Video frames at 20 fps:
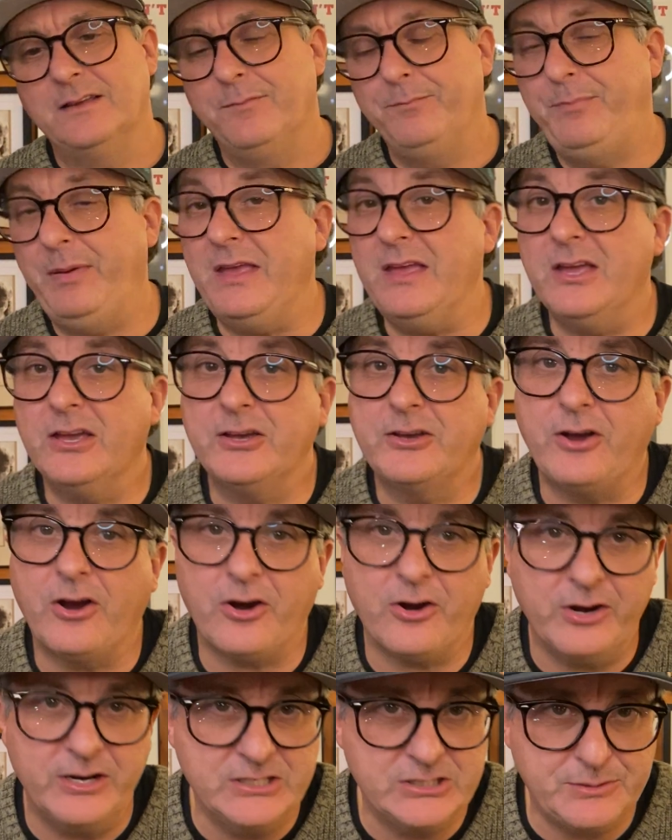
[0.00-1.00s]
Be
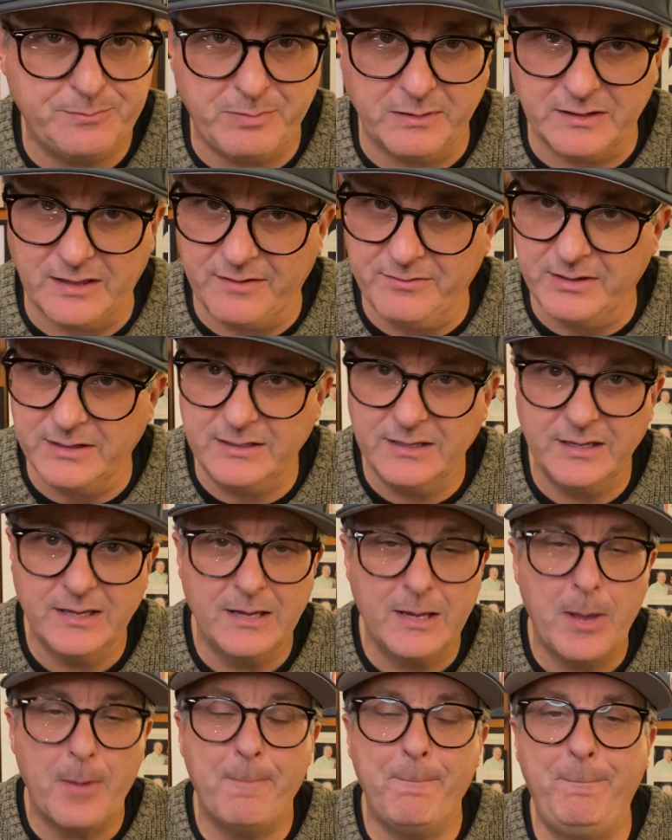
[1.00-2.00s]
encouraged, beloved.
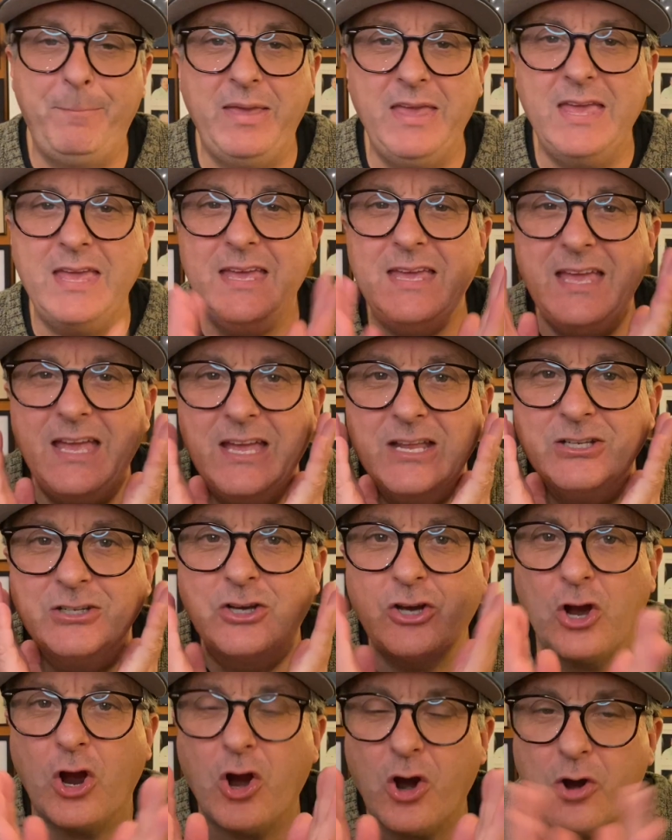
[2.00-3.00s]
Be
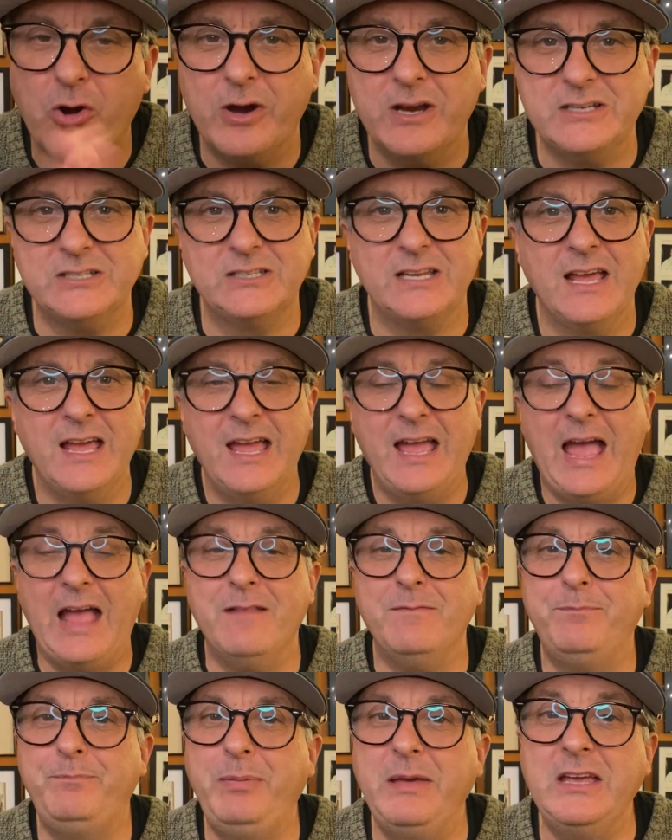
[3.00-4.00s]
encouraged
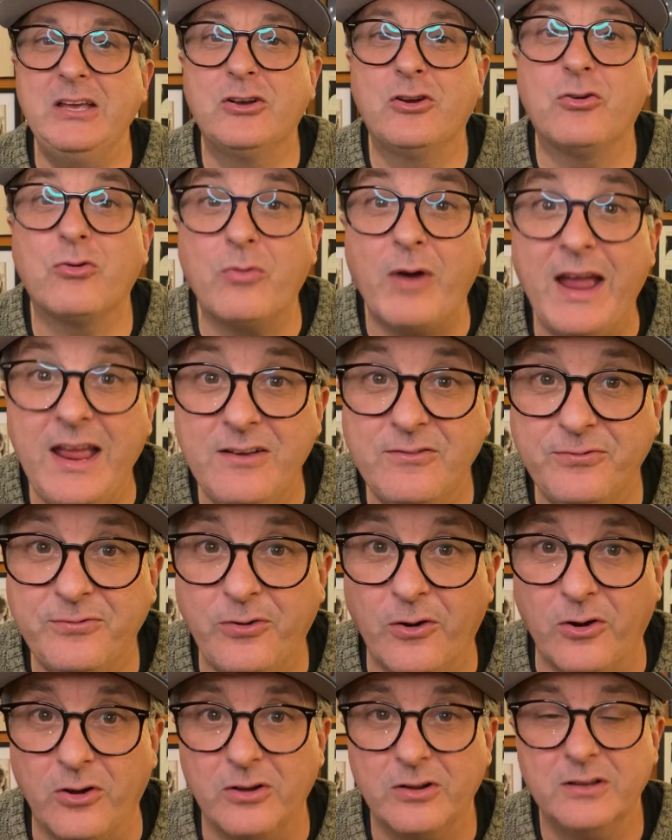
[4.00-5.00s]
and be
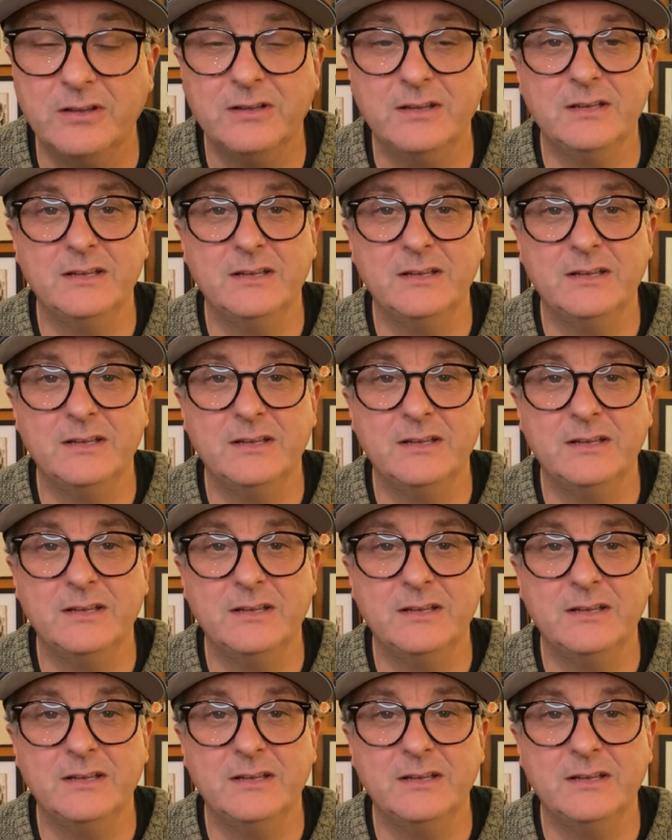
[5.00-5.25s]
grateful